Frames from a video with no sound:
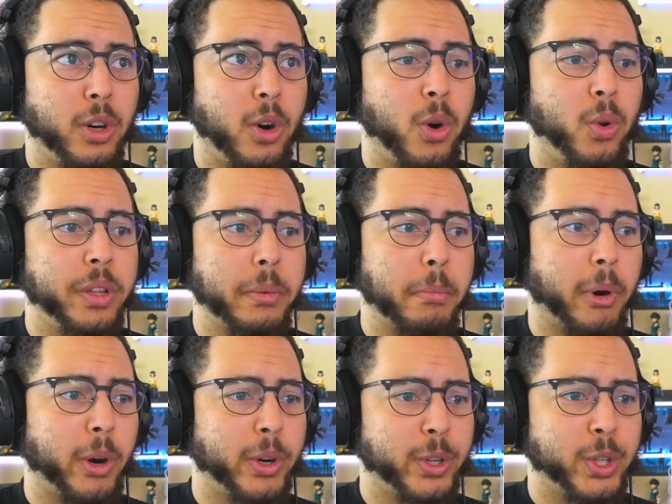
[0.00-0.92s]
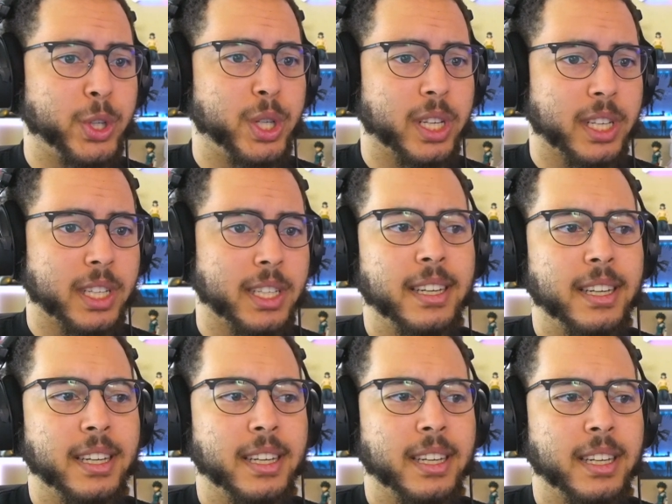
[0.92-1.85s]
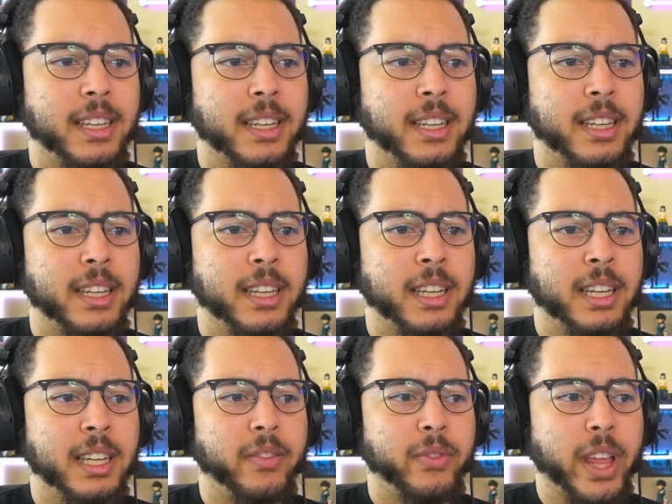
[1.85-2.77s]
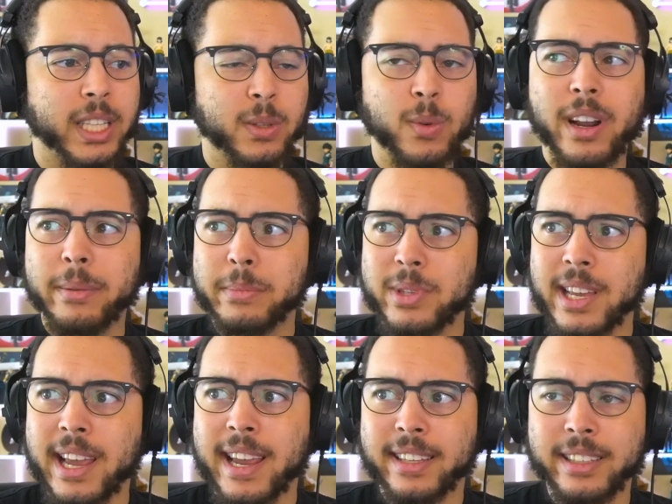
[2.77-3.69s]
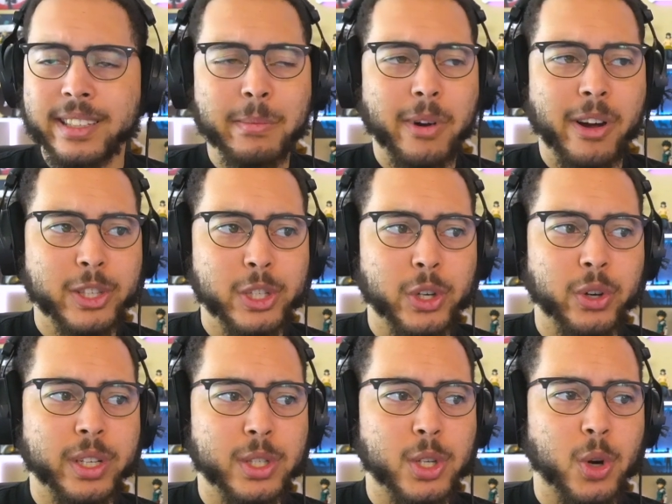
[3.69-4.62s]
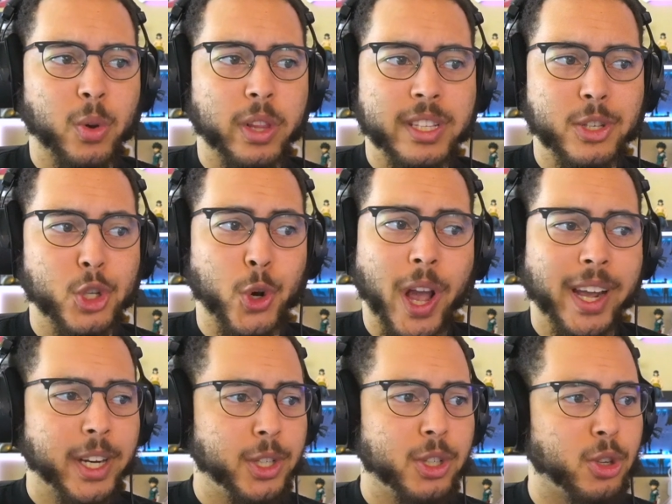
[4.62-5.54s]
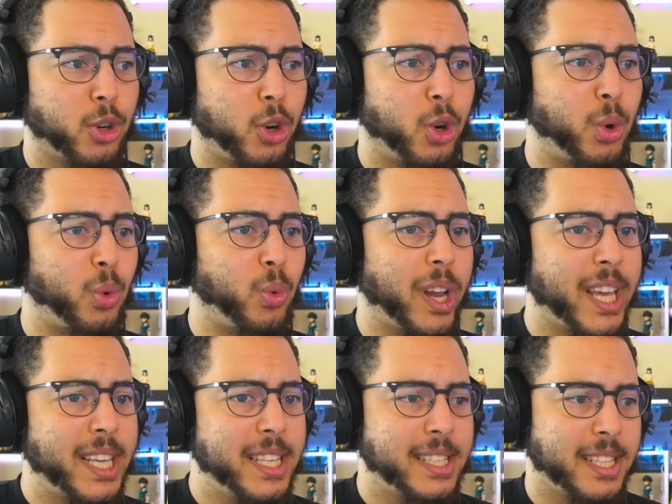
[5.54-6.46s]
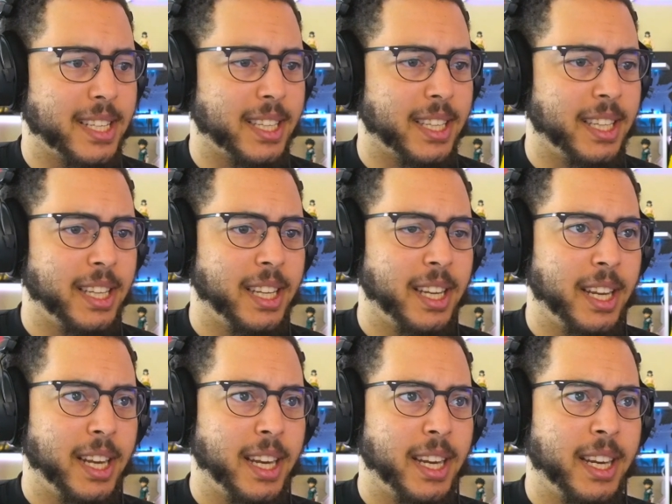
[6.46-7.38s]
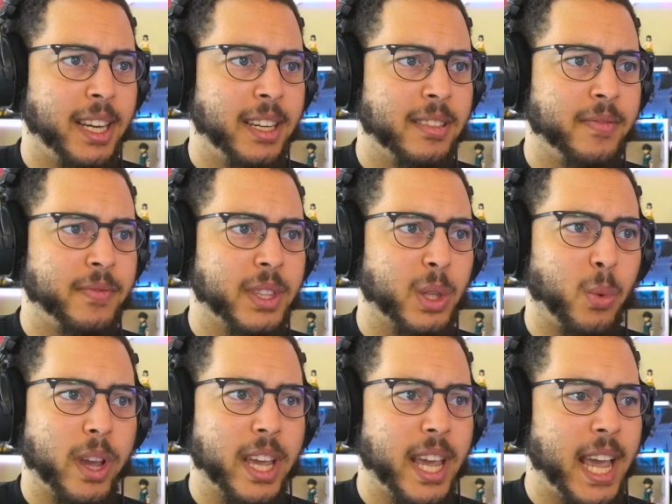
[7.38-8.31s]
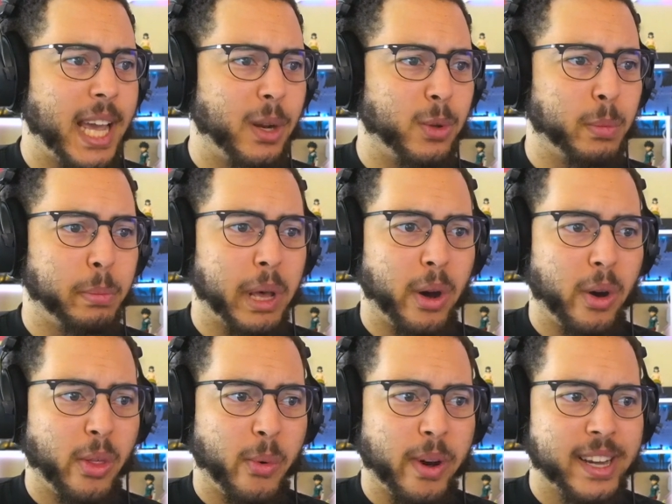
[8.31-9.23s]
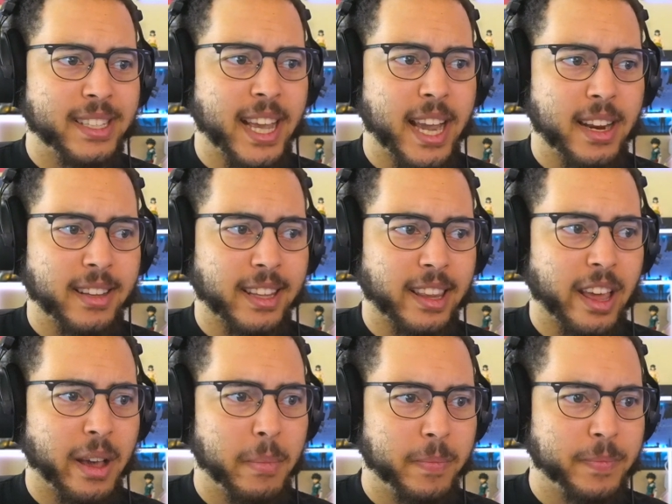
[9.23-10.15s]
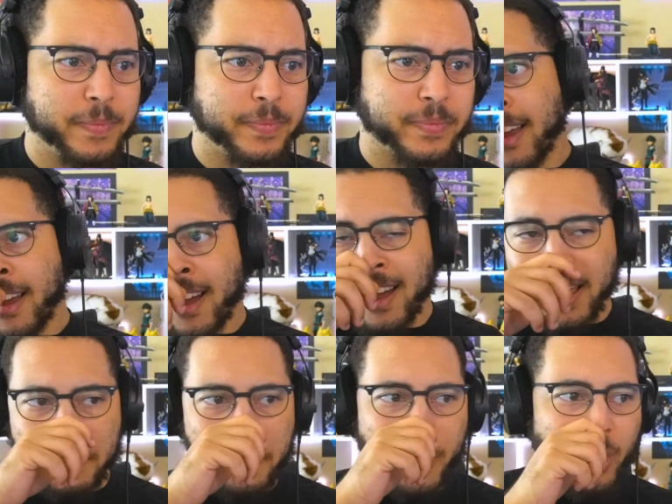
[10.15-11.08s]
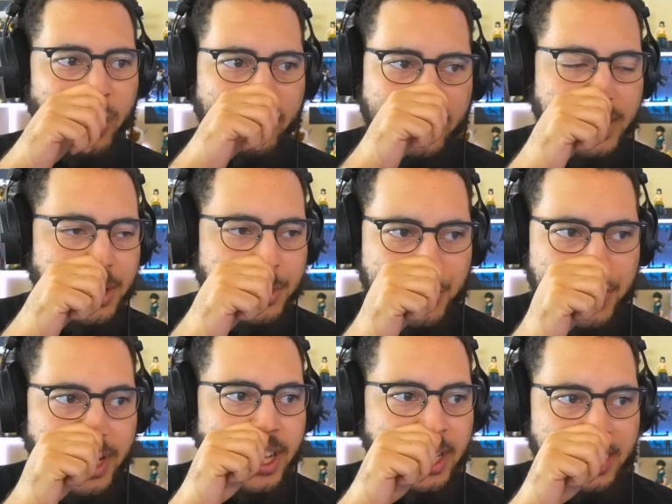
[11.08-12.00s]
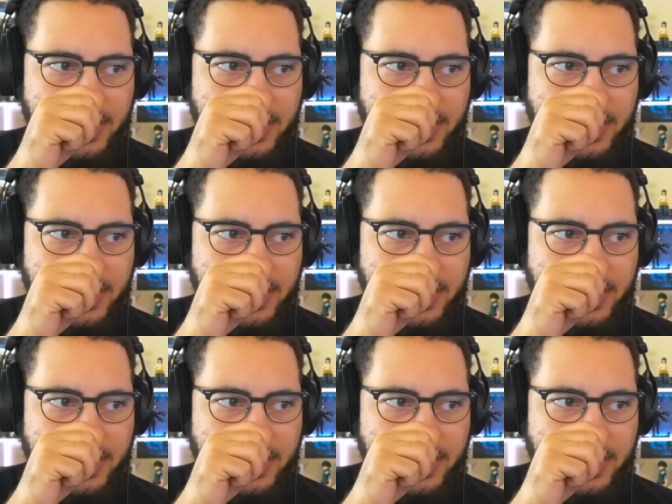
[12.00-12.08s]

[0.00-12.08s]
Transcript: holy murder shit. That's what I'm saying. This monster is, its strategies are crazy. The way it handled Bell, the way it's handling them. I am nervous as shit.